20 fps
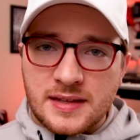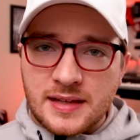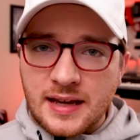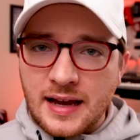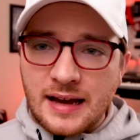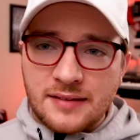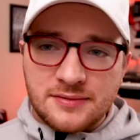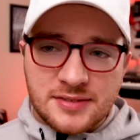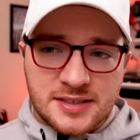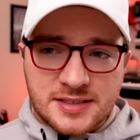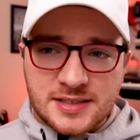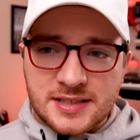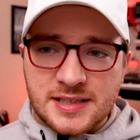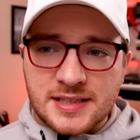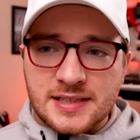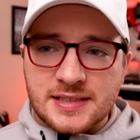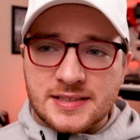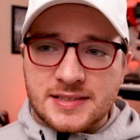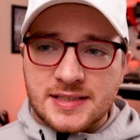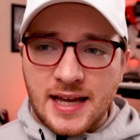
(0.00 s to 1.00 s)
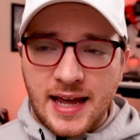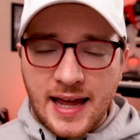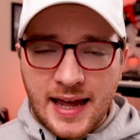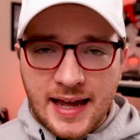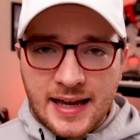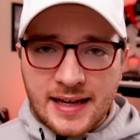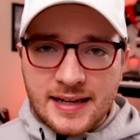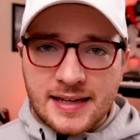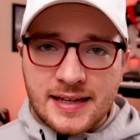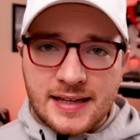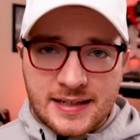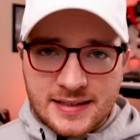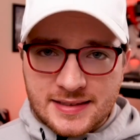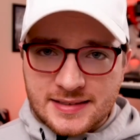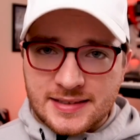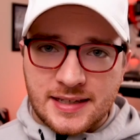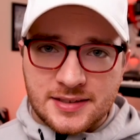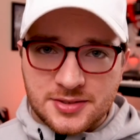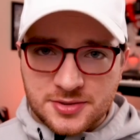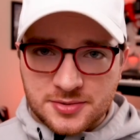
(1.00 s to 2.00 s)
the obvious thing is to add an
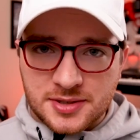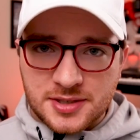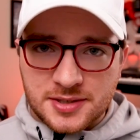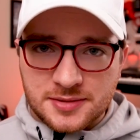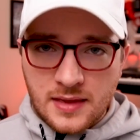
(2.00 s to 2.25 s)
accessory.